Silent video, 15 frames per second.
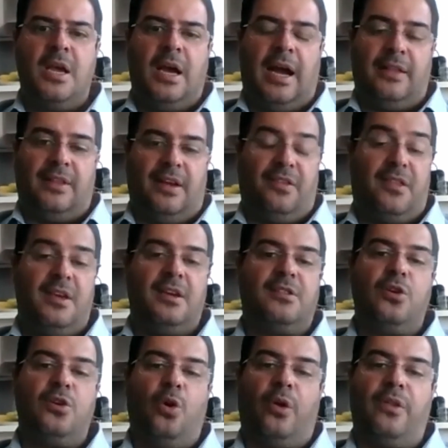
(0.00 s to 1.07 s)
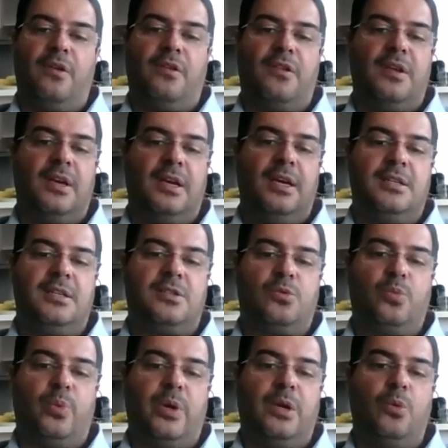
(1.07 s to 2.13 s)
And I think the other thing is
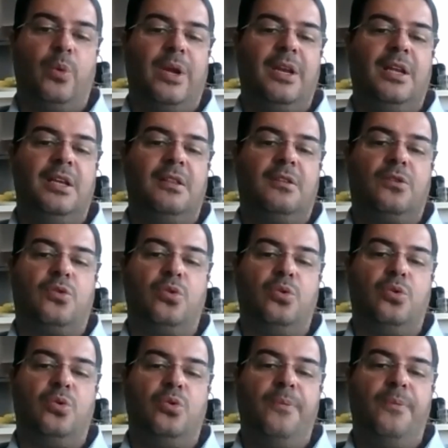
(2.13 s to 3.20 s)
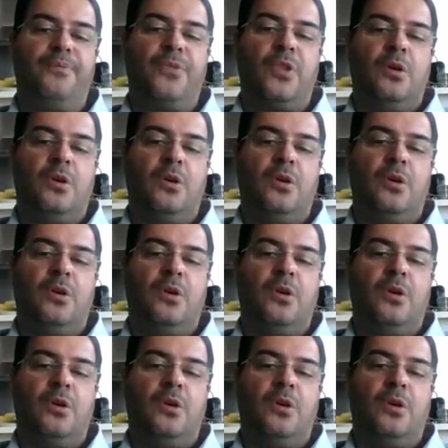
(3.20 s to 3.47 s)
we need to